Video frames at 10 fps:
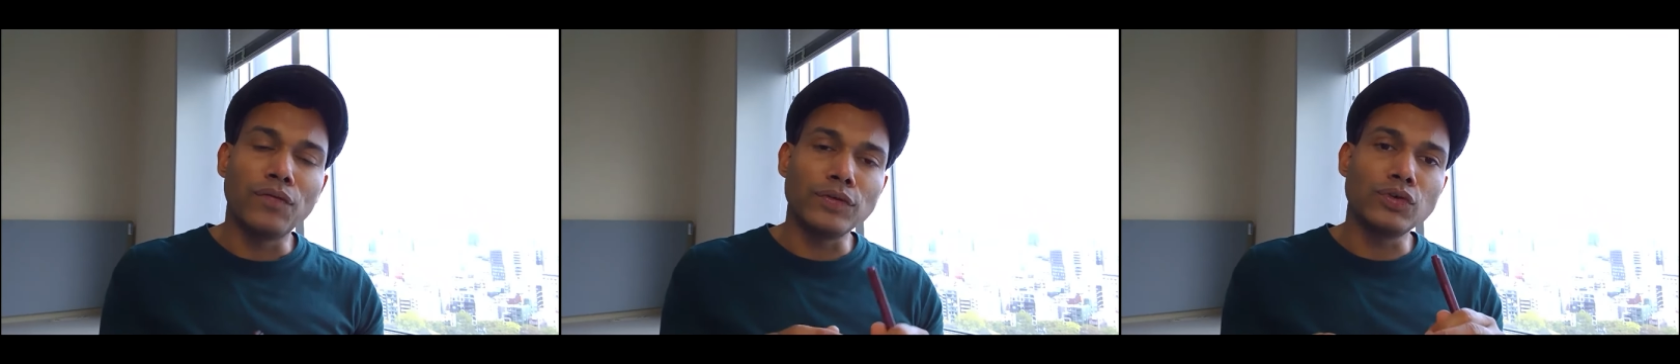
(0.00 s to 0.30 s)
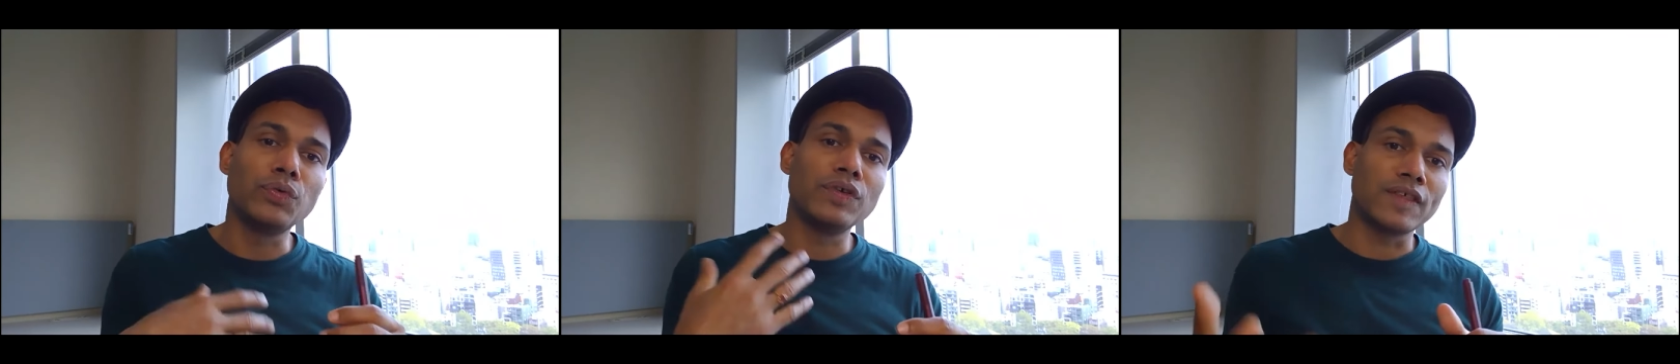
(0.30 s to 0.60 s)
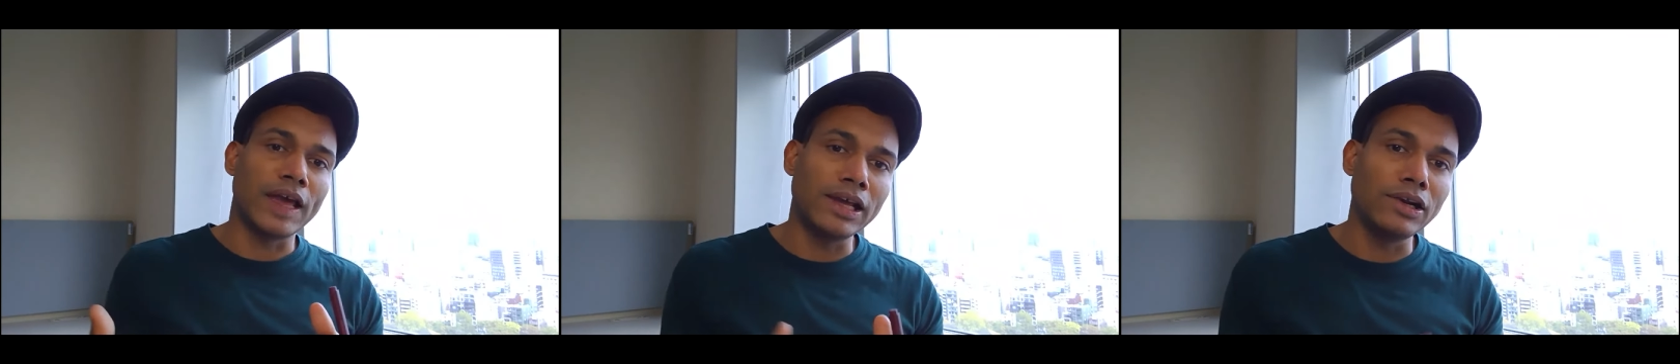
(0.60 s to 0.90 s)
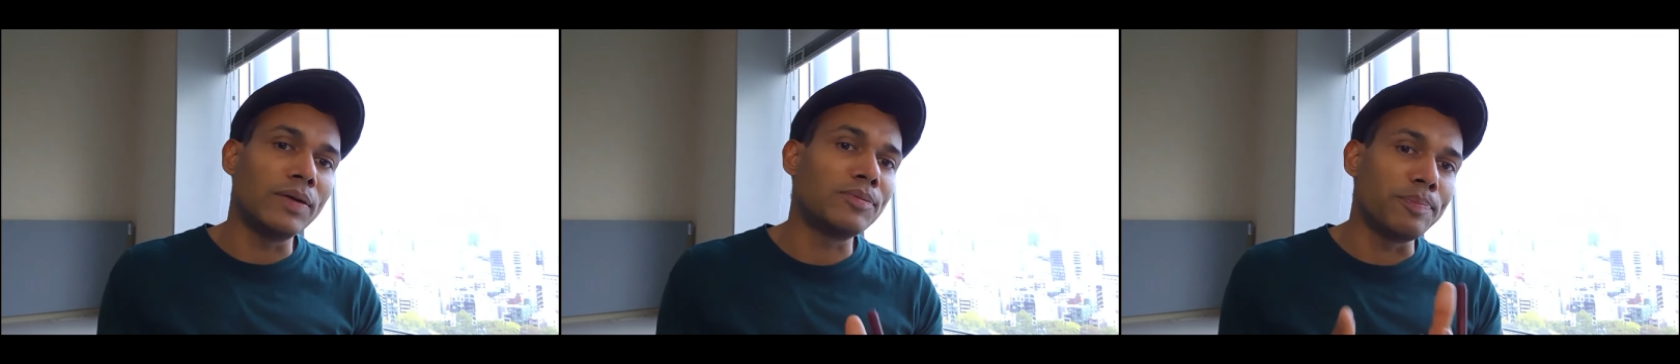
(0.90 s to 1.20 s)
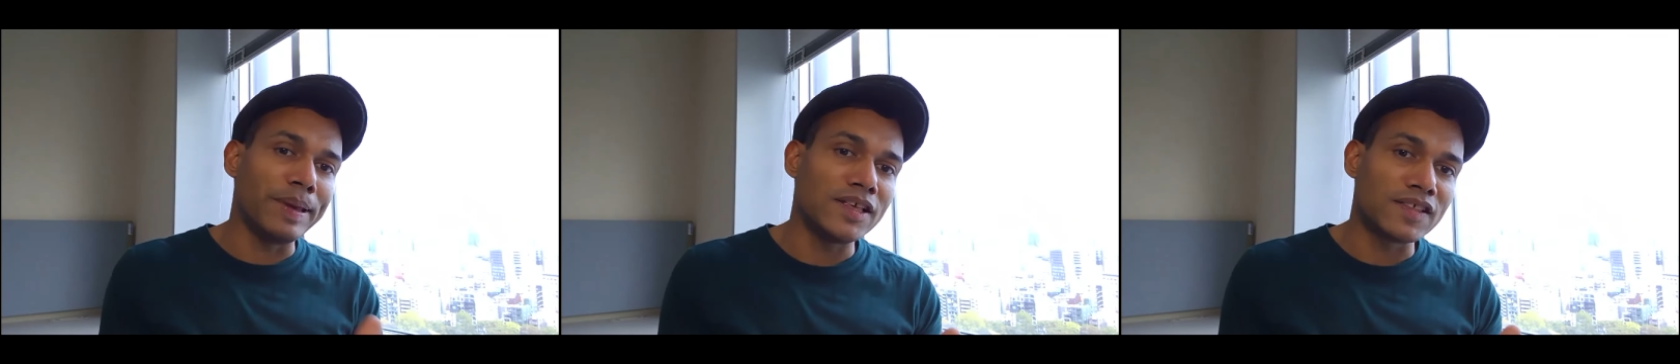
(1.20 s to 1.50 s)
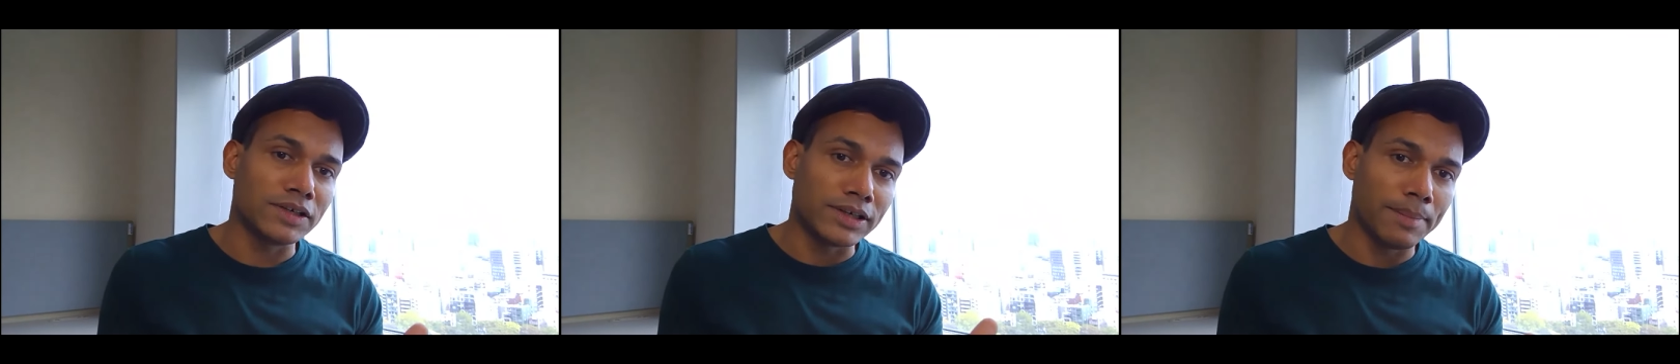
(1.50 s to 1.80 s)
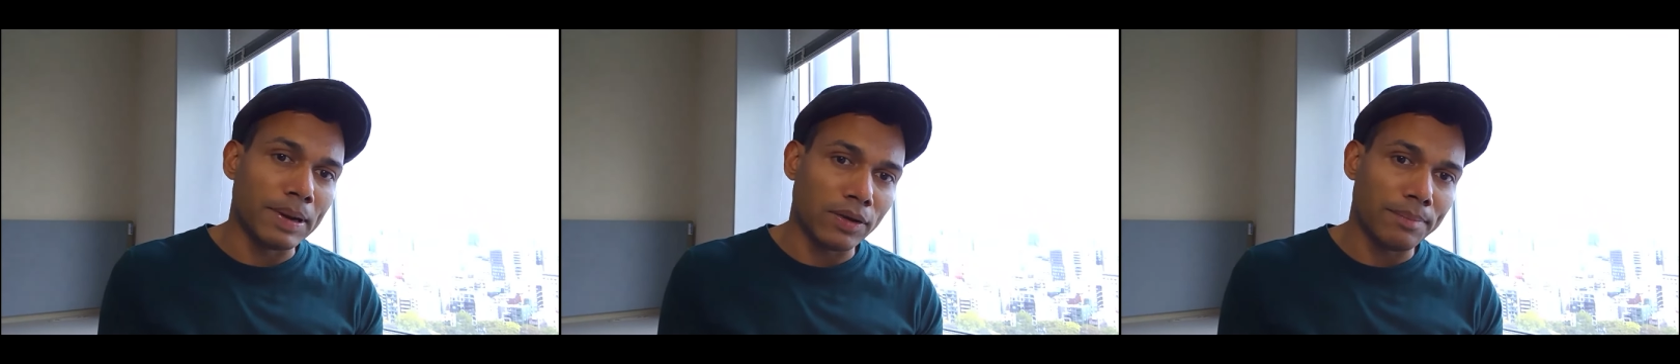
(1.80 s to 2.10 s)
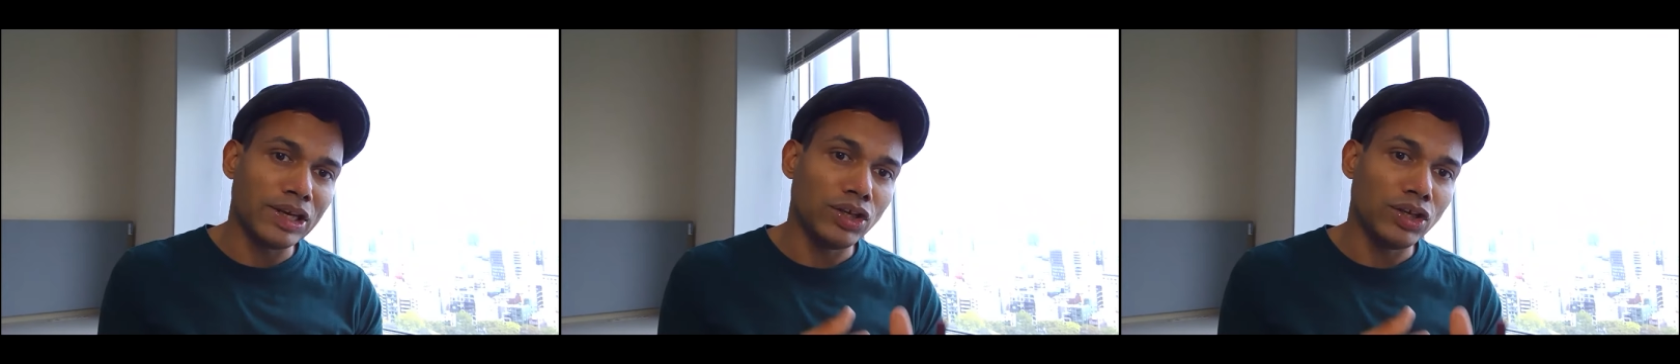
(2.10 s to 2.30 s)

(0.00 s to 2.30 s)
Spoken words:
To recycle, you have to pay a certain amount of money.